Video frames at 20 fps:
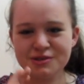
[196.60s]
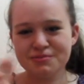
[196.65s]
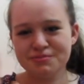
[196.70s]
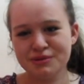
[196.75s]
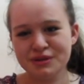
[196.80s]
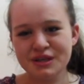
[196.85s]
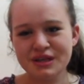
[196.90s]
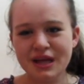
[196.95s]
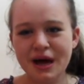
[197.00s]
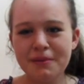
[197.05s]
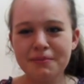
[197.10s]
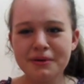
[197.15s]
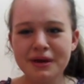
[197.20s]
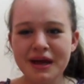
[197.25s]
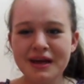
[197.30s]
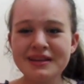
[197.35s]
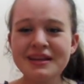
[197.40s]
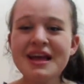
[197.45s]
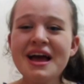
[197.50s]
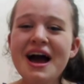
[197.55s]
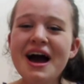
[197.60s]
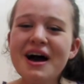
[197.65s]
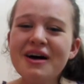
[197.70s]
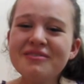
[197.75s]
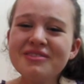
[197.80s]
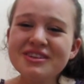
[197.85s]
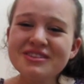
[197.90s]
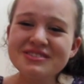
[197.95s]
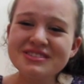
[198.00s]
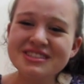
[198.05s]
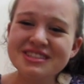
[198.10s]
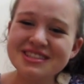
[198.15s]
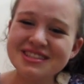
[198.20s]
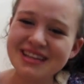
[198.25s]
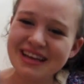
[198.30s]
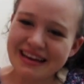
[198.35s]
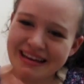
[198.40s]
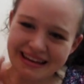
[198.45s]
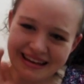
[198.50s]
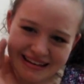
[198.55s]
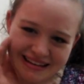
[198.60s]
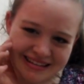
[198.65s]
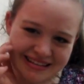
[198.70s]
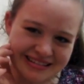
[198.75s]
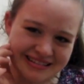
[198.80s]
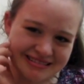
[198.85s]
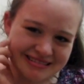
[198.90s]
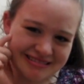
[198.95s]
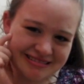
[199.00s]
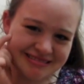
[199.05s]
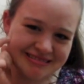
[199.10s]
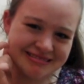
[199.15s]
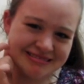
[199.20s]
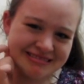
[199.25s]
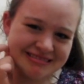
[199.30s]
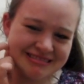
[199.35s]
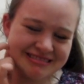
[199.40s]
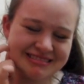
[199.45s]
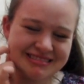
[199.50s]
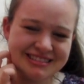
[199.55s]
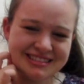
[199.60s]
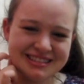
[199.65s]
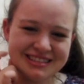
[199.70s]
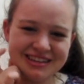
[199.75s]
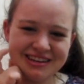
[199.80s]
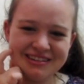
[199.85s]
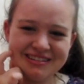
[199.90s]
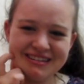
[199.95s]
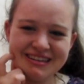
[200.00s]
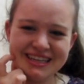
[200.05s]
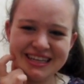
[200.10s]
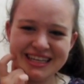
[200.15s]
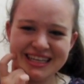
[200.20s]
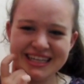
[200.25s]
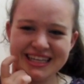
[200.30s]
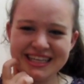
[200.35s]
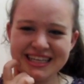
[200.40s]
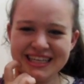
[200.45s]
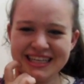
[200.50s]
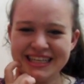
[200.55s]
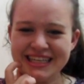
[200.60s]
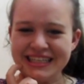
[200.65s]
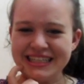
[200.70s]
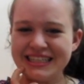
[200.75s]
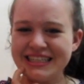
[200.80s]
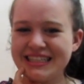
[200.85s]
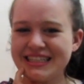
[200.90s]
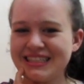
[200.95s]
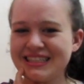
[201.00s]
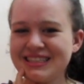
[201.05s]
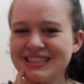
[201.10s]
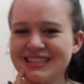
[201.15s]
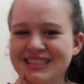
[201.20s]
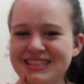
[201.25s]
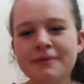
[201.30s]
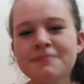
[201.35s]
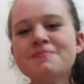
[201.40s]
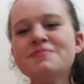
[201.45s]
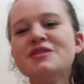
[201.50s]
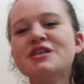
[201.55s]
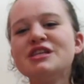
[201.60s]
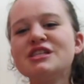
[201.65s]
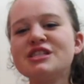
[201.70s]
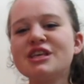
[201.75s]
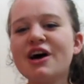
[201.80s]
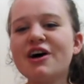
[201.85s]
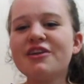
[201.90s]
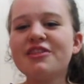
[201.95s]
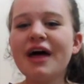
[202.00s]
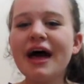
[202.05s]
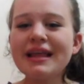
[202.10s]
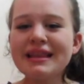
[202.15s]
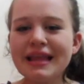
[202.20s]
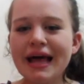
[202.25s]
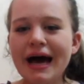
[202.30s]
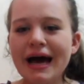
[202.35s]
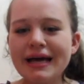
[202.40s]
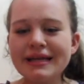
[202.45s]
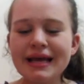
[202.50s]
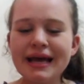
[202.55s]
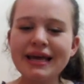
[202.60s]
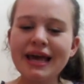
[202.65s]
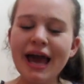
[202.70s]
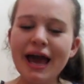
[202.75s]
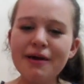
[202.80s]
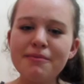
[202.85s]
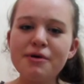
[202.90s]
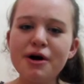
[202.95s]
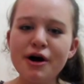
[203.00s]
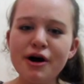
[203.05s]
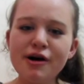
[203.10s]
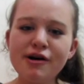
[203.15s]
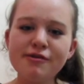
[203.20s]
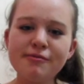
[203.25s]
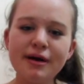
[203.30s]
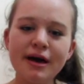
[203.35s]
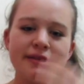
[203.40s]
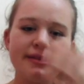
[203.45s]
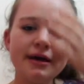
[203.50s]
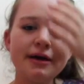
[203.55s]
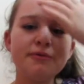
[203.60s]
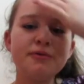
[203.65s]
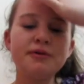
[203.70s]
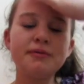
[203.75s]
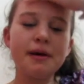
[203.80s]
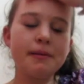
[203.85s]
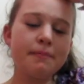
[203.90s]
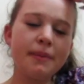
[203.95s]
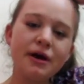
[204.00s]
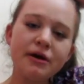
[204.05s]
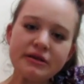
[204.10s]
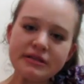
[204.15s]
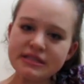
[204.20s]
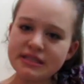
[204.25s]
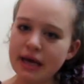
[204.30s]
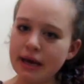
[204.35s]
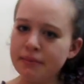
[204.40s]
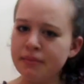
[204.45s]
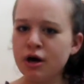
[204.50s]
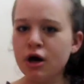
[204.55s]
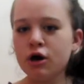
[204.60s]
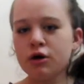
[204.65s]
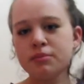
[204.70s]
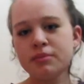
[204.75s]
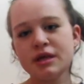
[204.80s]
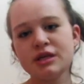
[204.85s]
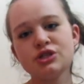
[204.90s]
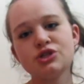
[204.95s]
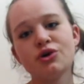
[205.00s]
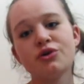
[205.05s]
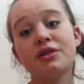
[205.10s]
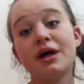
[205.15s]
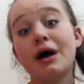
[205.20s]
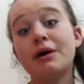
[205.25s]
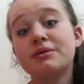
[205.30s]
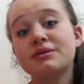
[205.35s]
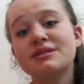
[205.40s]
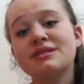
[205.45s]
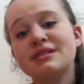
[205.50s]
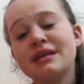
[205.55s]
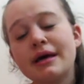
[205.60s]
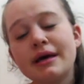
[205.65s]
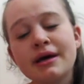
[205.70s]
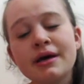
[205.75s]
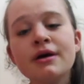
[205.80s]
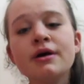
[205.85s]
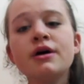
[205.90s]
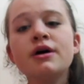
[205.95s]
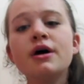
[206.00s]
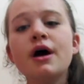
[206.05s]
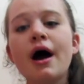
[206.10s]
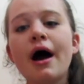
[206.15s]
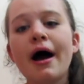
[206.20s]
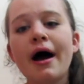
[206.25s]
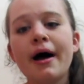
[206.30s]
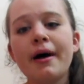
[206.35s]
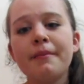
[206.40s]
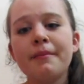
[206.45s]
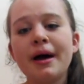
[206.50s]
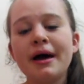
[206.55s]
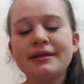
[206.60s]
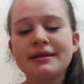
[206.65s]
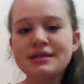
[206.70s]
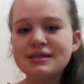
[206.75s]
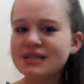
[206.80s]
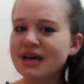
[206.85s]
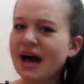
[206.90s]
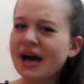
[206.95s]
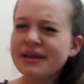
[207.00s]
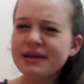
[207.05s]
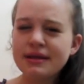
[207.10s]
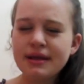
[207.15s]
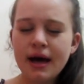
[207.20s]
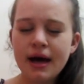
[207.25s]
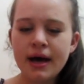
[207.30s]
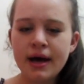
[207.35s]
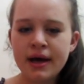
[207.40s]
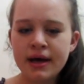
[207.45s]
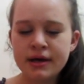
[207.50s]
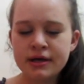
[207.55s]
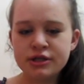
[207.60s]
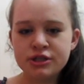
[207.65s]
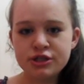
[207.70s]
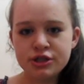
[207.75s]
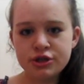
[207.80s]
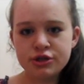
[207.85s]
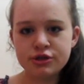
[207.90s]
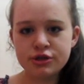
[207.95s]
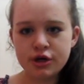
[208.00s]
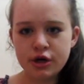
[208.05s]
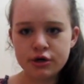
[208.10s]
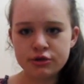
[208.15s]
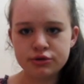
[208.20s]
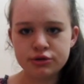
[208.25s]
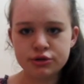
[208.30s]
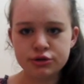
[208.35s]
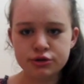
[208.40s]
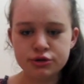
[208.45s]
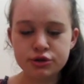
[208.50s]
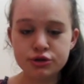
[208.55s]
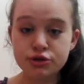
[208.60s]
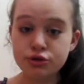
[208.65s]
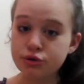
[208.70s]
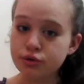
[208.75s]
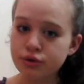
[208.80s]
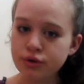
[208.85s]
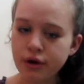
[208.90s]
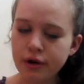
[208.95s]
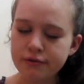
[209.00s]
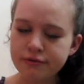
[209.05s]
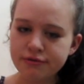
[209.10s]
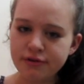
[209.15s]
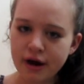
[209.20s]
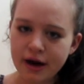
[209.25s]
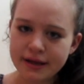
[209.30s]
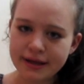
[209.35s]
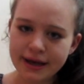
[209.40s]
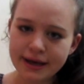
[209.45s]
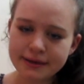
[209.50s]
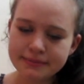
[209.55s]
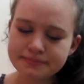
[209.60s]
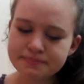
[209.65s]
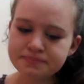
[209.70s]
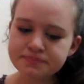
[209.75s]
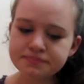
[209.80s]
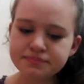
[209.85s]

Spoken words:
put it up again, but it was just like, oh, sorry. So that night I came home, and then when my parents came home, they saw that I was sick, and decided I shouldn't go to school on Friday.